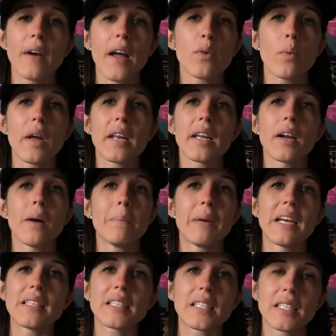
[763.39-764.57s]
find a way to get on
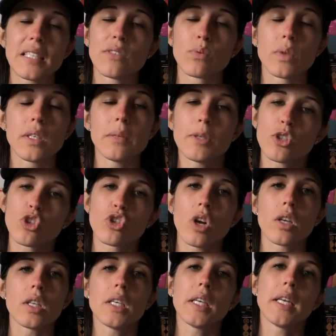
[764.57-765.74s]
base, because he's really been
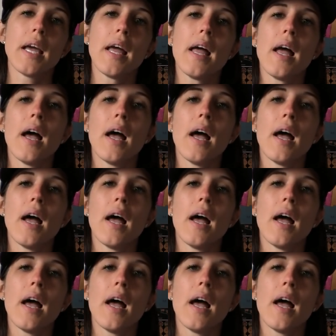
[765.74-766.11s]
struggling.